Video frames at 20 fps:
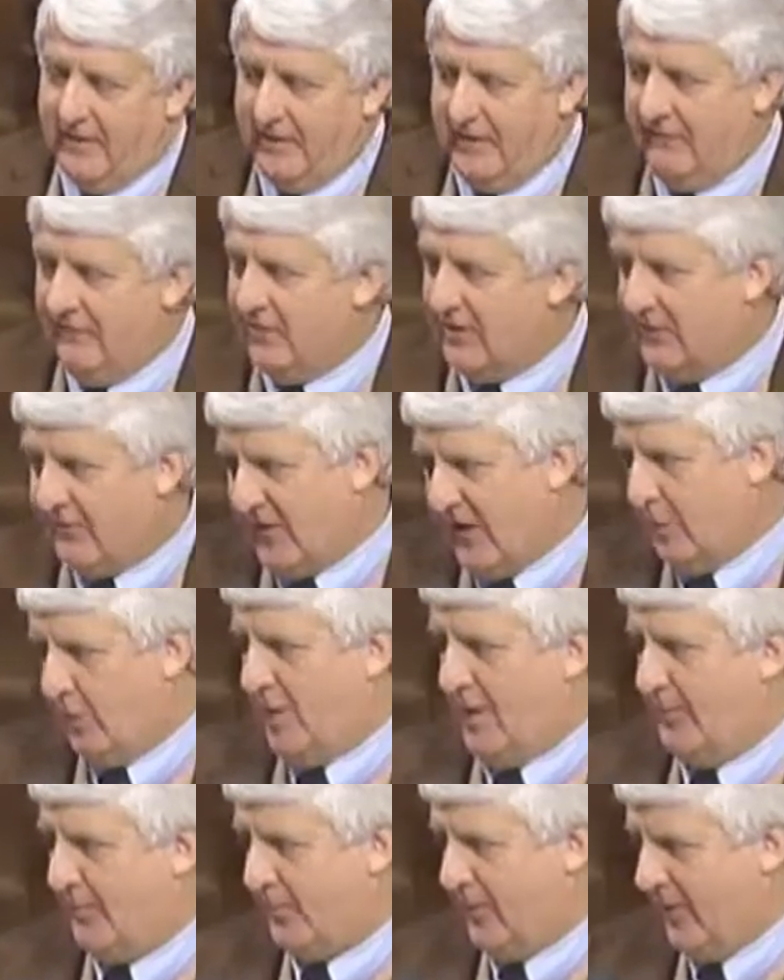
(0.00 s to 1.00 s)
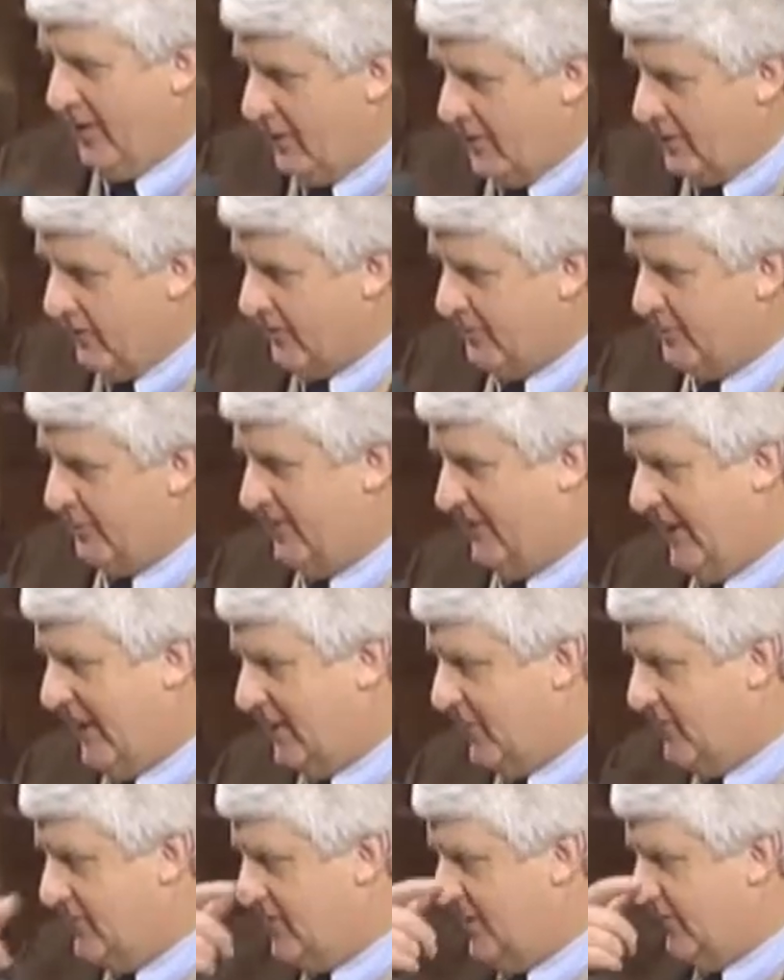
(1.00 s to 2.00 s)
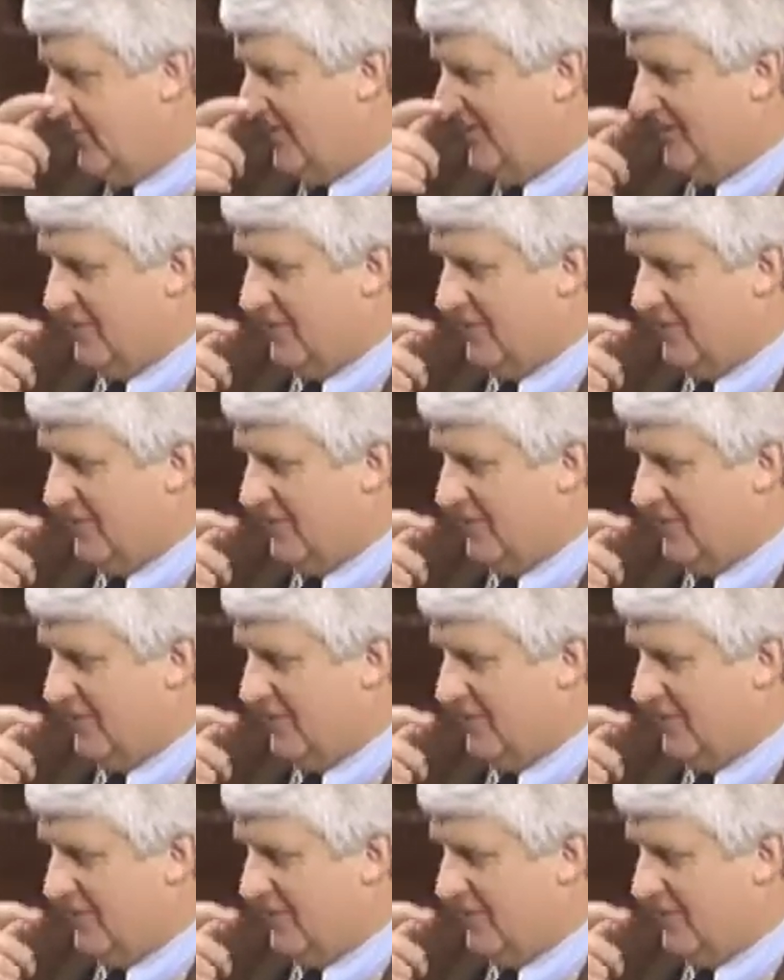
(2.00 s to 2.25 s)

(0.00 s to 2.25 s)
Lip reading: Even if I want Pringles potato chips,